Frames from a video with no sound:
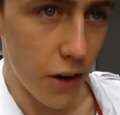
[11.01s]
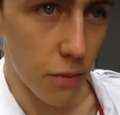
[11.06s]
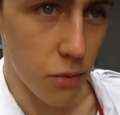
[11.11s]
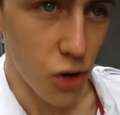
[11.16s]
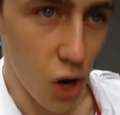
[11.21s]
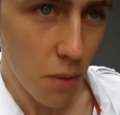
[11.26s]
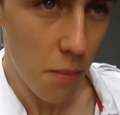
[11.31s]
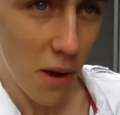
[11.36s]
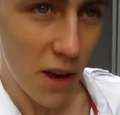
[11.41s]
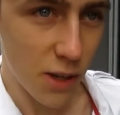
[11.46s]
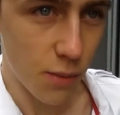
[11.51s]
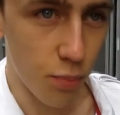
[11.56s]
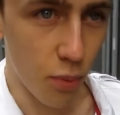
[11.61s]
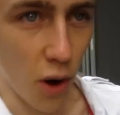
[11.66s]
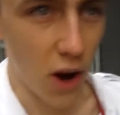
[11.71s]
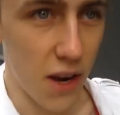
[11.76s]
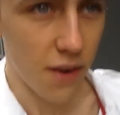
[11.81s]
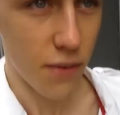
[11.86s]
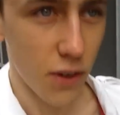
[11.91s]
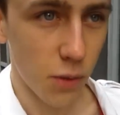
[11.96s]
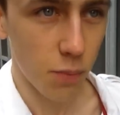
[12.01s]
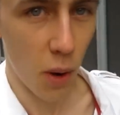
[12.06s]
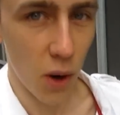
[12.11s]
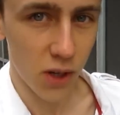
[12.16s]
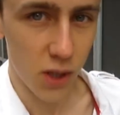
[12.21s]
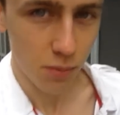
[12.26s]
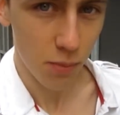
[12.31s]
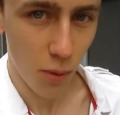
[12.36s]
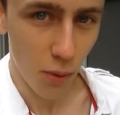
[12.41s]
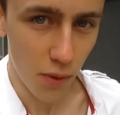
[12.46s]
I'm trying to be as brave as
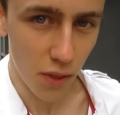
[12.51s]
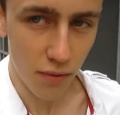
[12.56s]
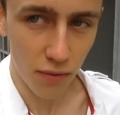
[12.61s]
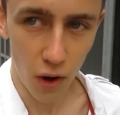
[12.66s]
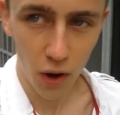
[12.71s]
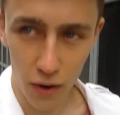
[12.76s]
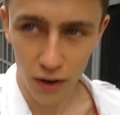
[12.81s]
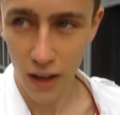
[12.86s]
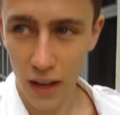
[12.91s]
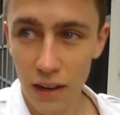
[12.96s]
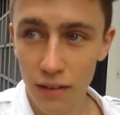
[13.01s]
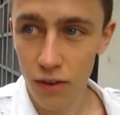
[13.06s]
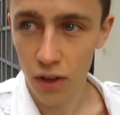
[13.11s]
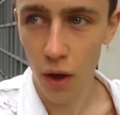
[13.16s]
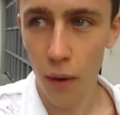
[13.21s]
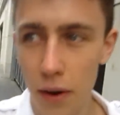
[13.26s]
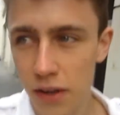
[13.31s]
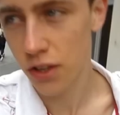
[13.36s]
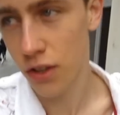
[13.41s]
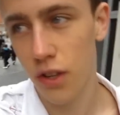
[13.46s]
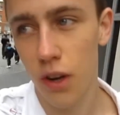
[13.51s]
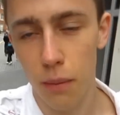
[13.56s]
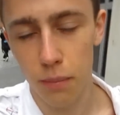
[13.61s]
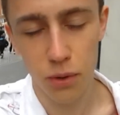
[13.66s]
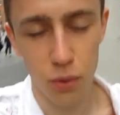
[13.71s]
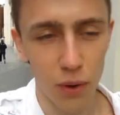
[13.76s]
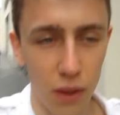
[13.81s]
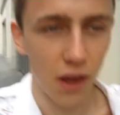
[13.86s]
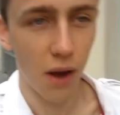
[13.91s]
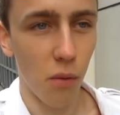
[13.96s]
possible with the vlogging, even though I
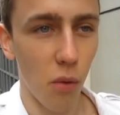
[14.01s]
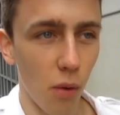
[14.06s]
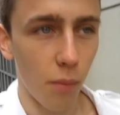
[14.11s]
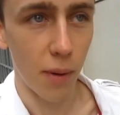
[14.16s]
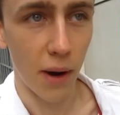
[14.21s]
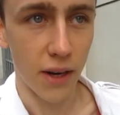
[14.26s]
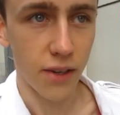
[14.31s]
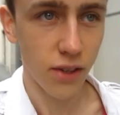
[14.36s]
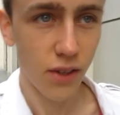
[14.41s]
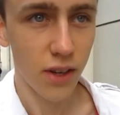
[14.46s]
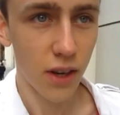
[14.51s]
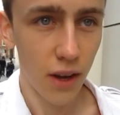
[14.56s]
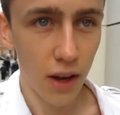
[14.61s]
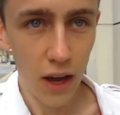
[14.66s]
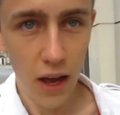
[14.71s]
stopped when they walked past.